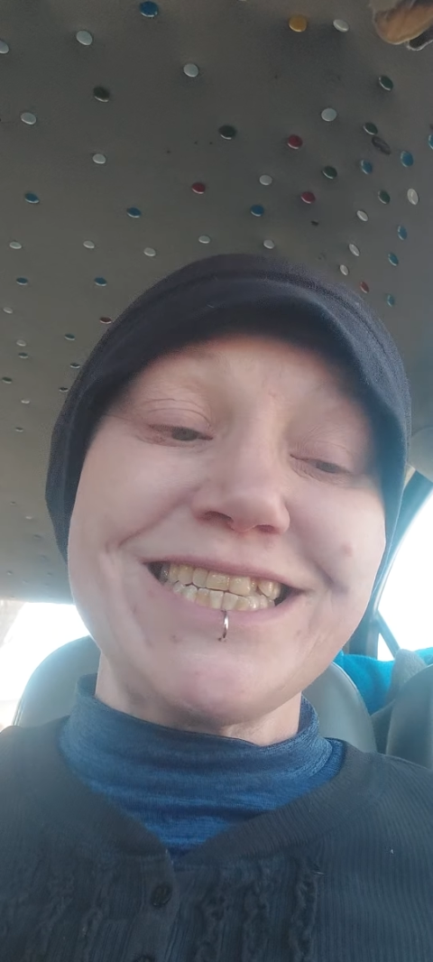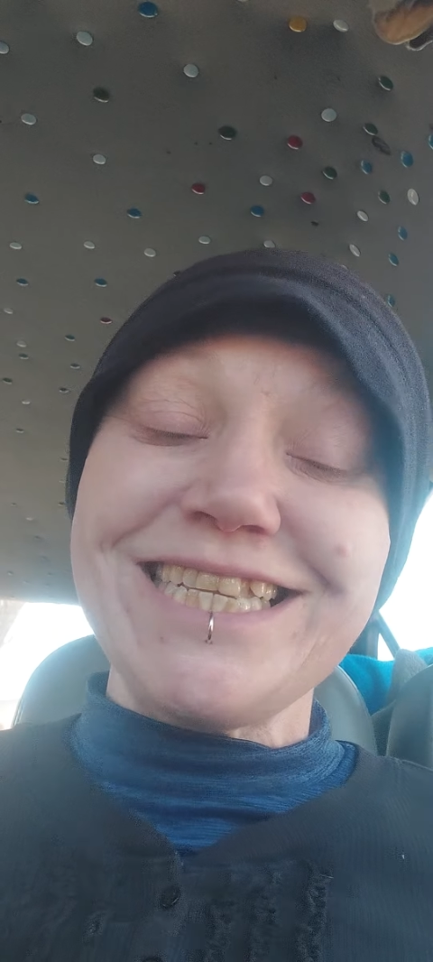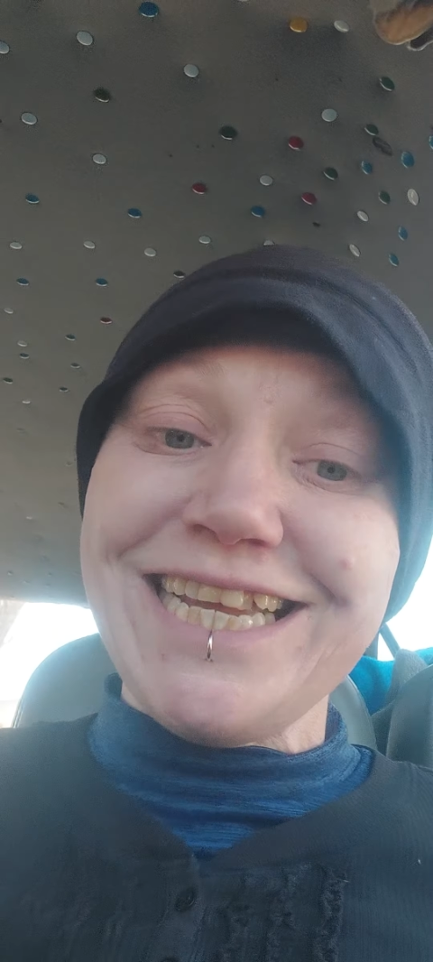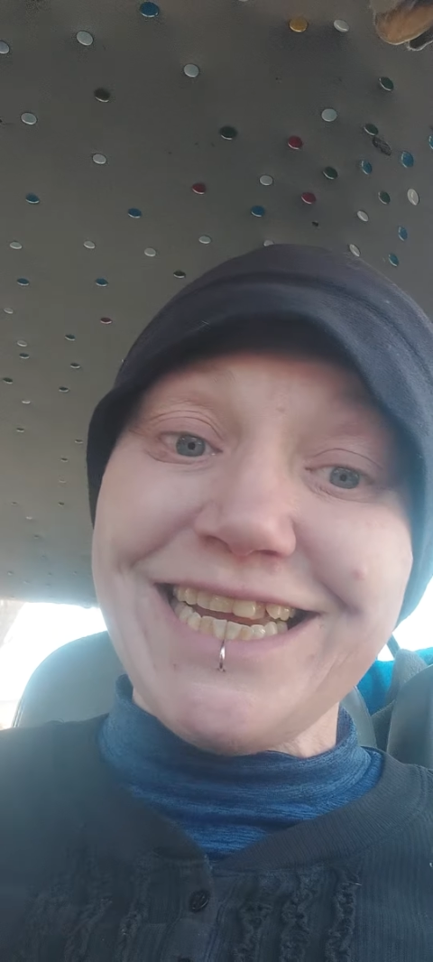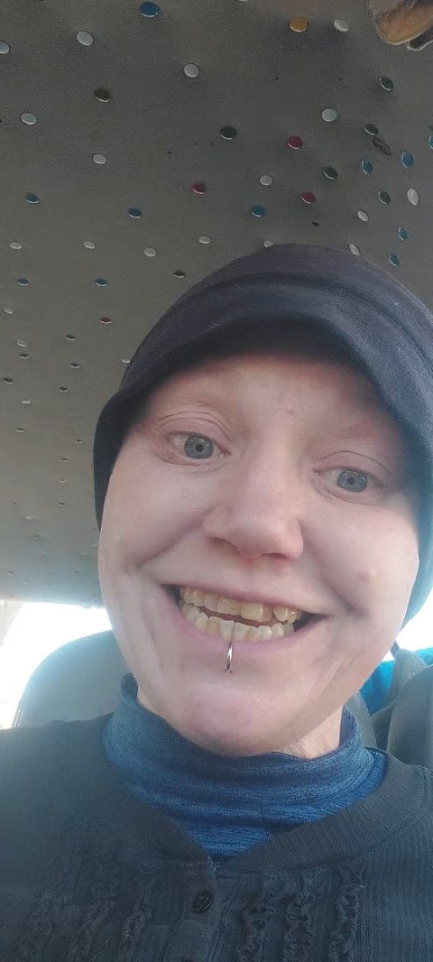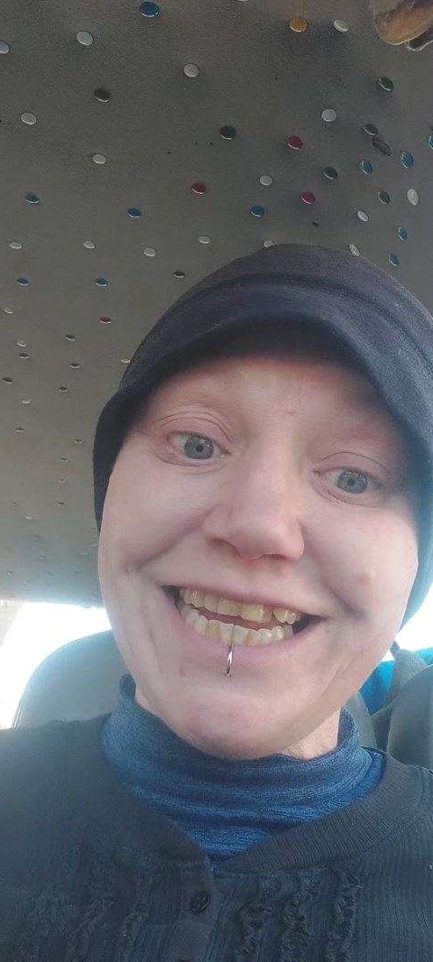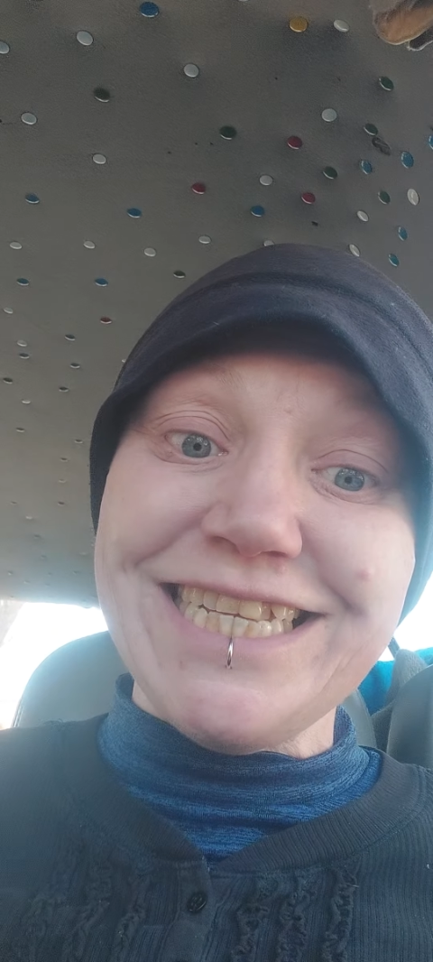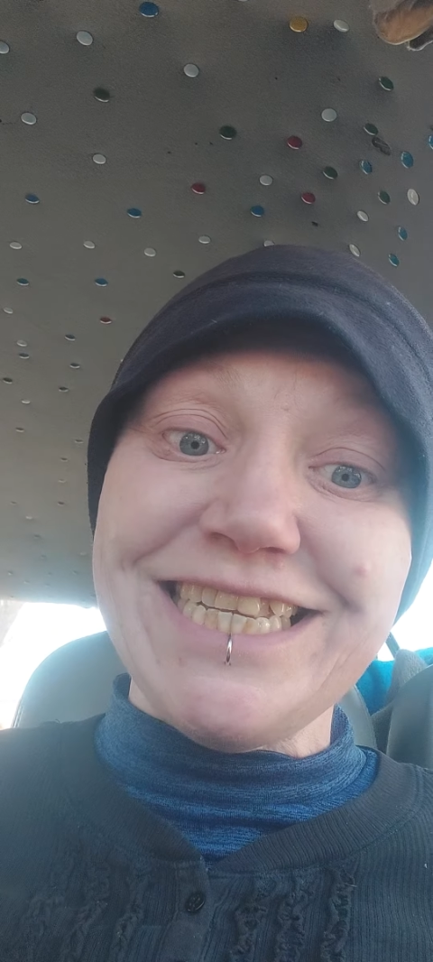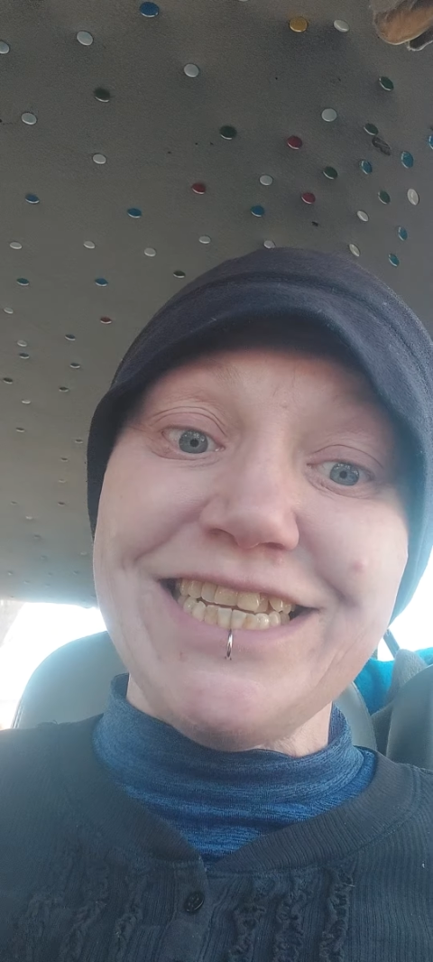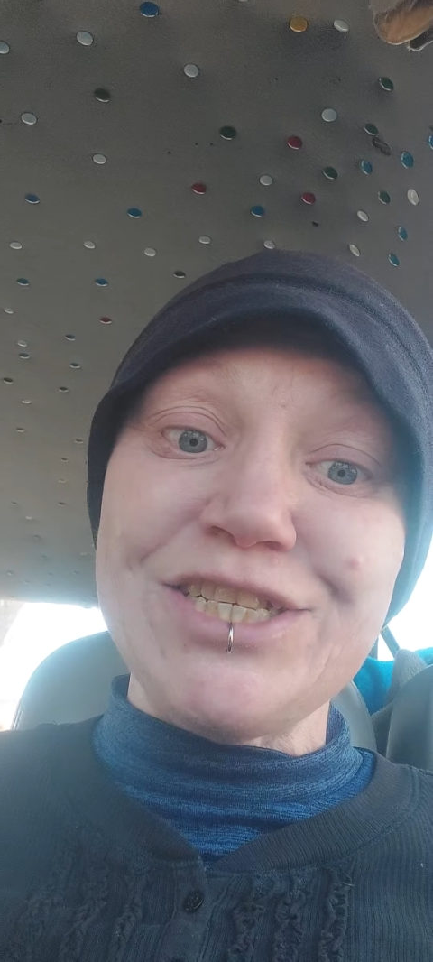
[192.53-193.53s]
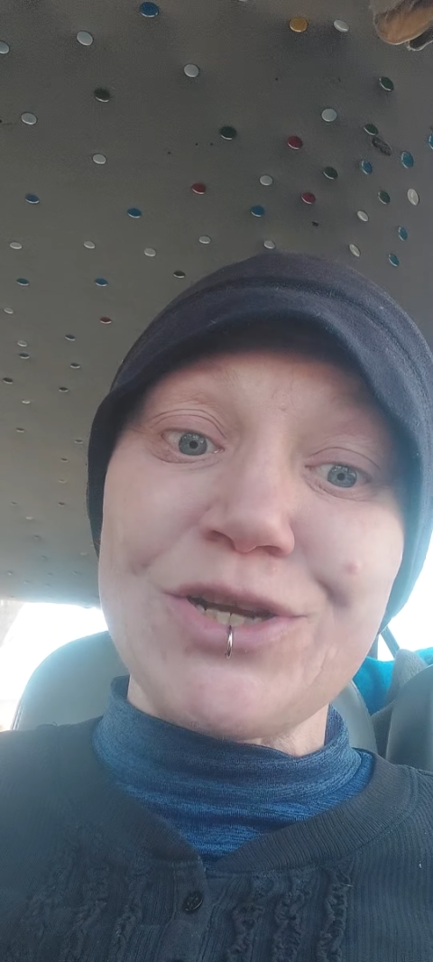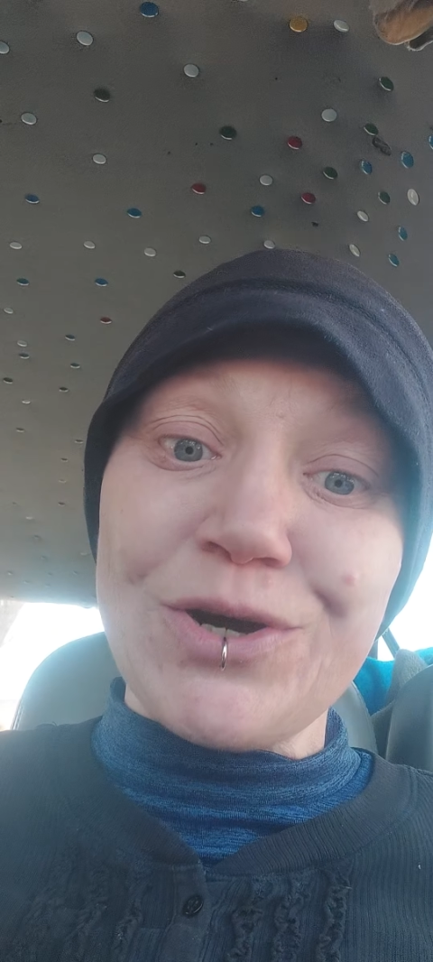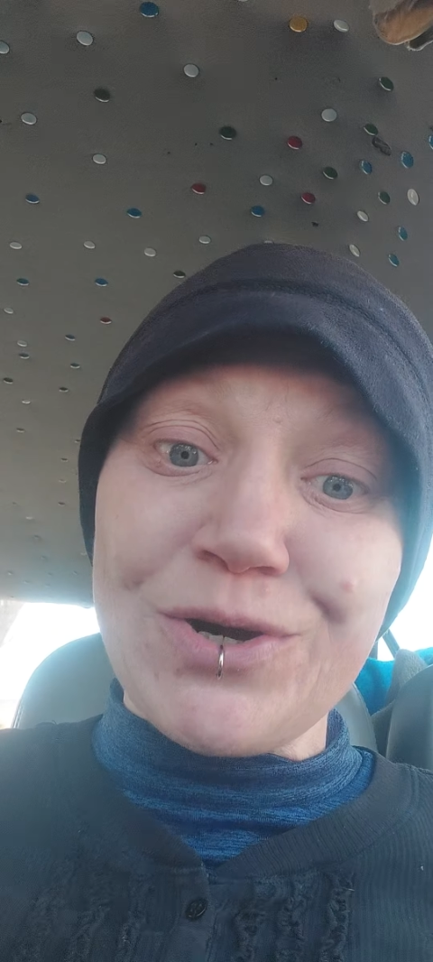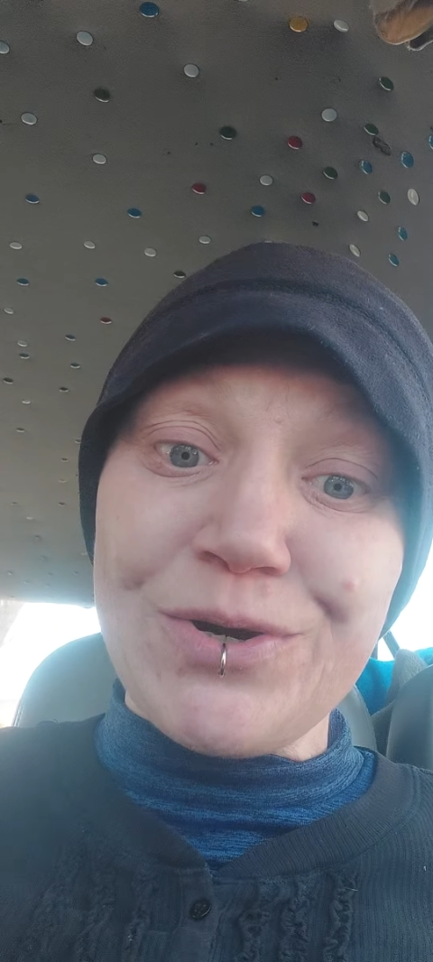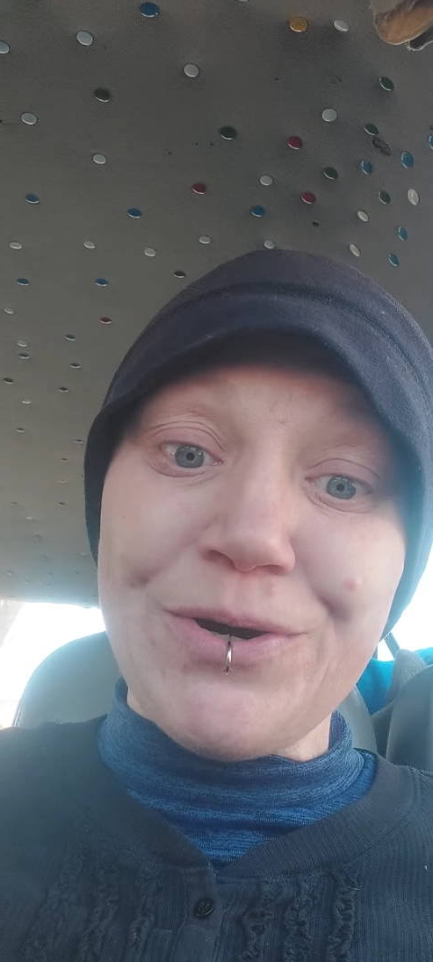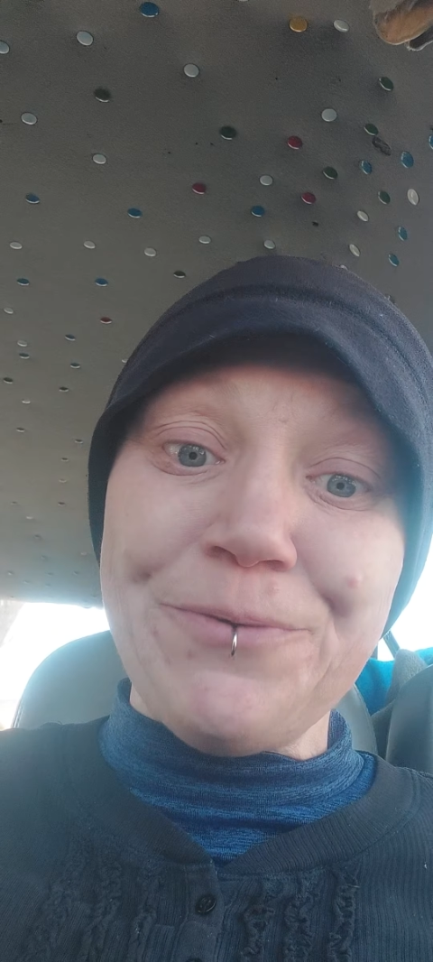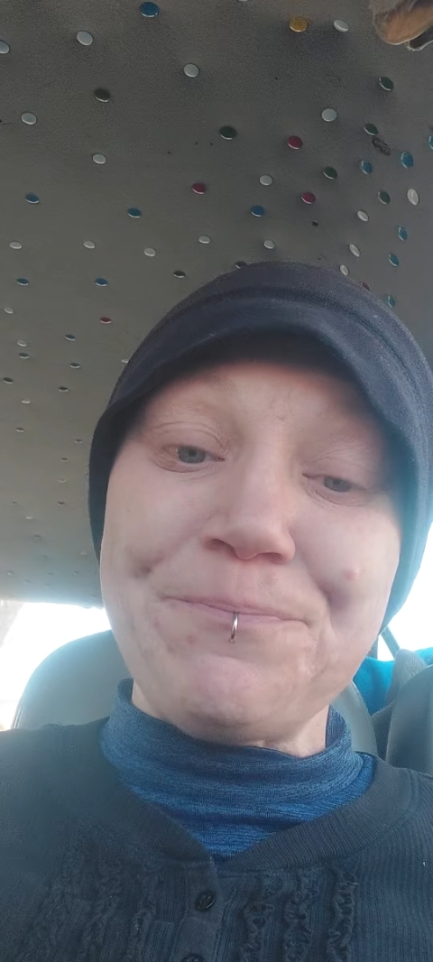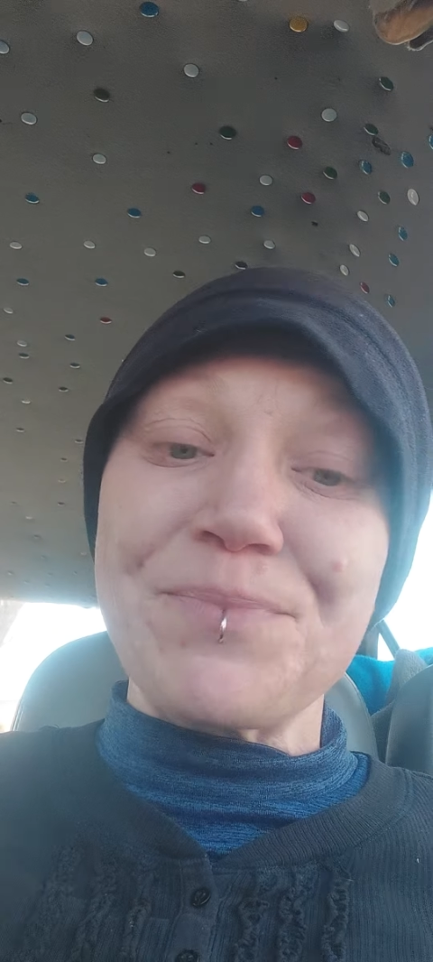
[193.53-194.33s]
seen is eternal.